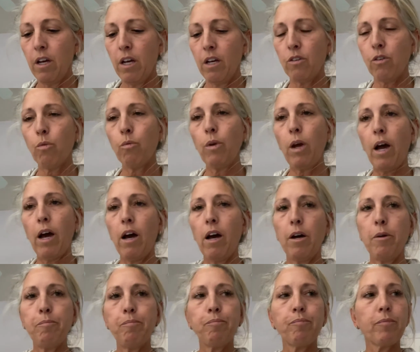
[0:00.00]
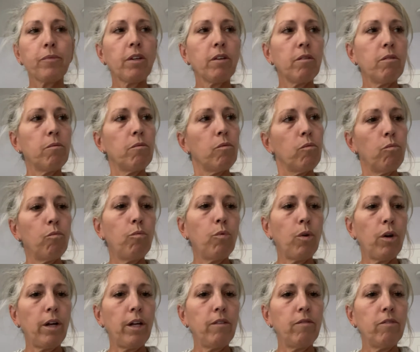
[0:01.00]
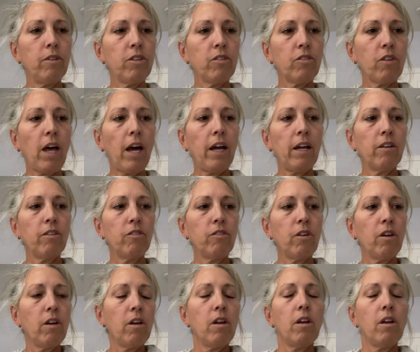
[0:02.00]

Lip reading: So in the slides